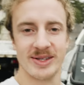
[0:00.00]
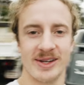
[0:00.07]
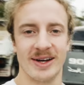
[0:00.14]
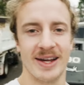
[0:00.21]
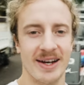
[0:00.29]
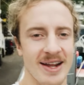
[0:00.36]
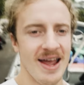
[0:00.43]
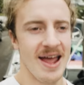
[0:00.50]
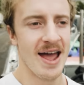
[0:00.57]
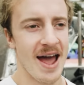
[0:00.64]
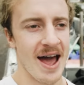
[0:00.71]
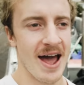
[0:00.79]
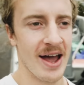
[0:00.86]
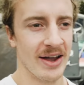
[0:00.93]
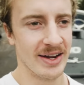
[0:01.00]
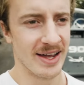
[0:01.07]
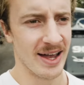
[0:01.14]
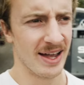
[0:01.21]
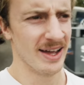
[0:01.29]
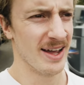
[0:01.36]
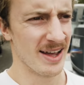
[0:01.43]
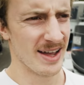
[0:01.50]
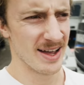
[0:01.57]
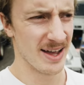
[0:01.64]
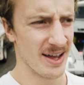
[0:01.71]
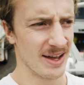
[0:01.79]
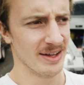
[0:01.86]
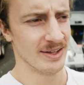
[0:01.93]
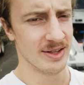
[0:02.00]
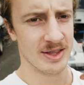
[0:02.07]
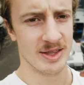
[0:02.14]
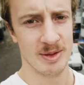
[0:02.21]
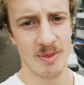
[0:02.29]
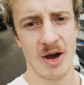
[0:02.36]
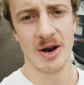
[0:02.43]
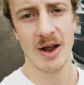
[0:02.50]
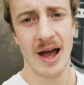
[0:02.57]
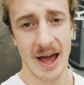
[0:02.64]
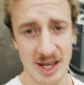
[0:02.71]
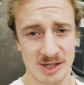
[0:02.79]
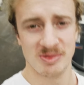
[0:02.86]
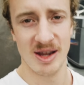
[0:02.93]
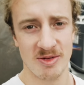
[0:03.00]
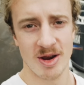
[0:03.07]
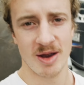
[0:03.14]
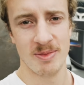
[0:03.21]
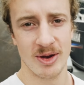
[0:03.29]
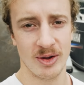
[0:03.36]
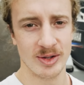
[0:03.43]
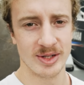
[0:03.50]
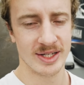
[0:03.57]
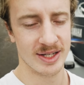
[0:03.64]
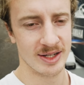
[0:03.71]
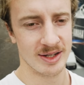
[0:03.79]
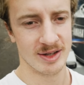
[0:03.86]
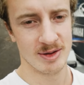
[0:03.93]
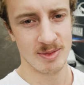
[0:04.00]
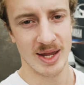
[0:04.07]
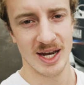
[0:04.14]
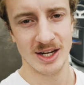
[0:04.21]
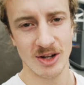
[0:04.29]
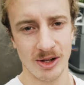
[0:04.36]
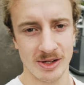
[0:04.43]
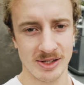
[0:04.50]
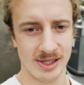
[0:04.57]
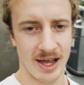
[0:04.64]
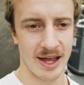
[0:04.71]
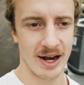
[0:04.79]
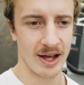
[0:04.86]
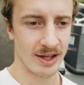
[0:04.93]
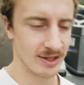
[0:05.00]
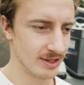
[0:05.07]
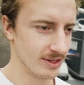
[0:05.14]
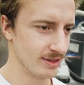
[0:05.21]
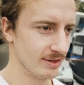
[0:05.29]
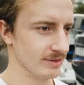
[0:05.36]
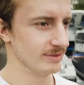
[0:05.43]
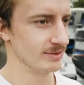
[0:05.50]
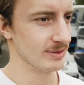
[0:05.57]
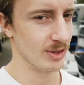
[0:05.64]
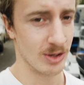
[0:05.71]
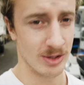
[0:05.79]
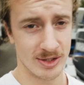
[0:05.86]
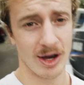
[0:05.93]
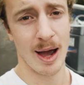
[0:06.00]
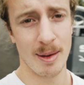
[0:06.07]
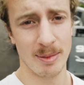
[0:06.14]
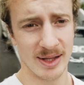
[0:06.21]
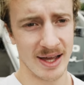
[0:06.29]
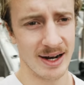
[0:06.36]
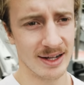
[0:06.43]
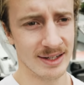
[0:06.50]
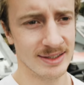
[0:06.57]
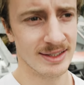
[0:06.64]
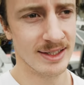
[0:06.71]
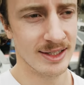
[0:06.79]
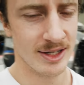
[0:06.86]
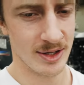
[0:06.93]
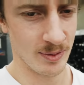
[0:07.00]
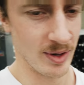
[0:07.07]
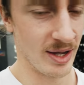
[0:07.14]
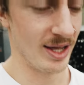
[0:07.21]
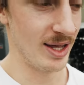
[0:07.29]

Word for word: excited. Okay, uh, the motor has been rebuilt. Many dollars later, a lot of time later, we're